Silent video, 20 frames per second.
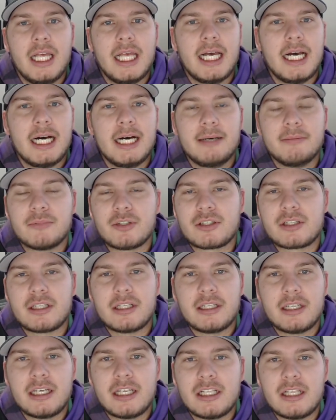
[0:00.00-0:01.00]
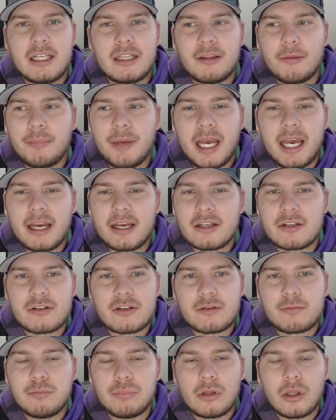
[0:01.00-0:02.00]
um, just it, it, the bag is
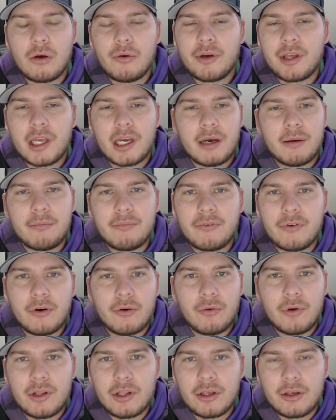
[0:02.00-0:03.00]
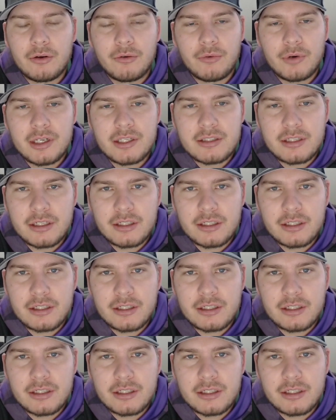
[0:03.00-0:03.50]
just blowing up for a really good reason.